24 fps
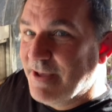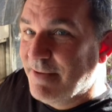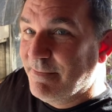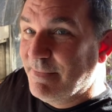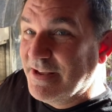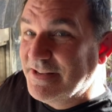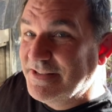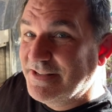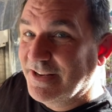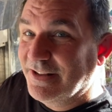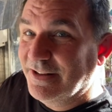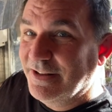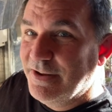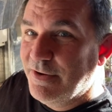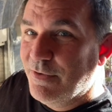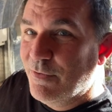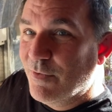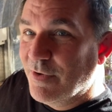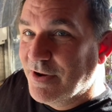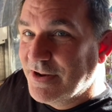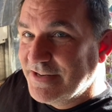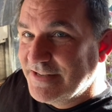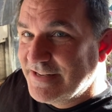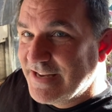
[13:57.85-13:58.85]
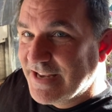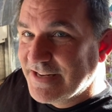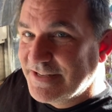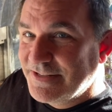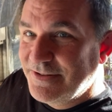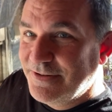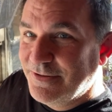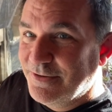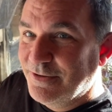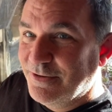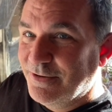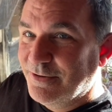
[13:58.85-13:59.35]
Basically, one test
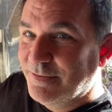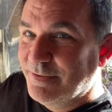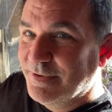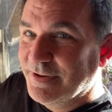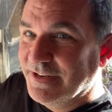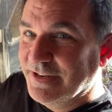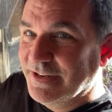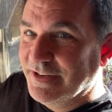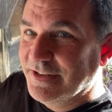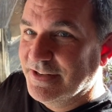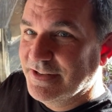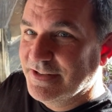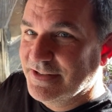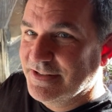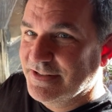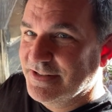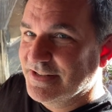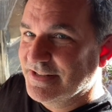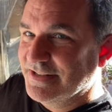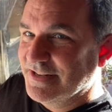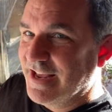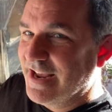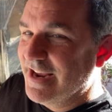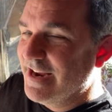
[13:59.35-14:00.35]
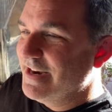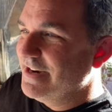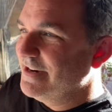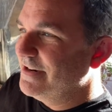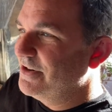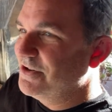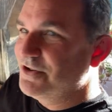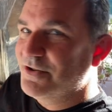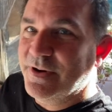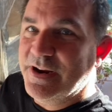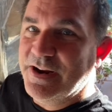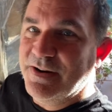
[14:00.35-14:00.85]
tube is designed to
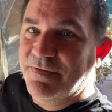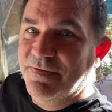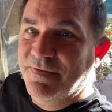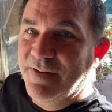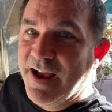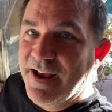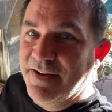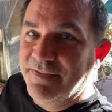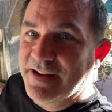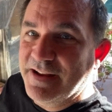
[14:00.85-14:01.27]
treat five